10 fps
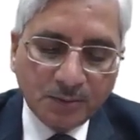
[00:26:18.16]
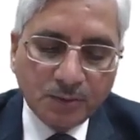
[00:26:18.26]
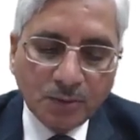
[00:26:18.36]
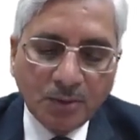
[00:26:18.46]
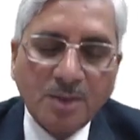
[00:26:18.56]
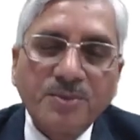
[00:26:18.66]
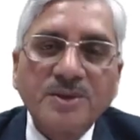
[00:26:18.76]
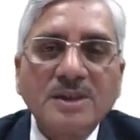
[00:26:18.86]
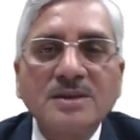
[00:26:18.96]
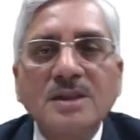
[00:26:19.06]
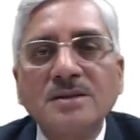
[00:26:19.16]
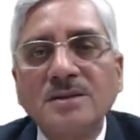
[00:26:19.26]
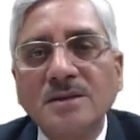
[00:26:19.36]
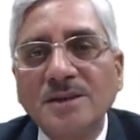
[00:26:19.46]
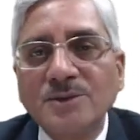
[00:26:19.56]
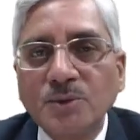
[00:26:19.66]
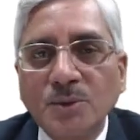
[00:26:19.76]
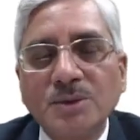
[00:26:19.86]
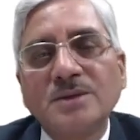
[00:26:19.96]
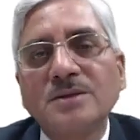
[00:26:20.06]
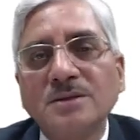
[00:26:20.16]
through computations it shows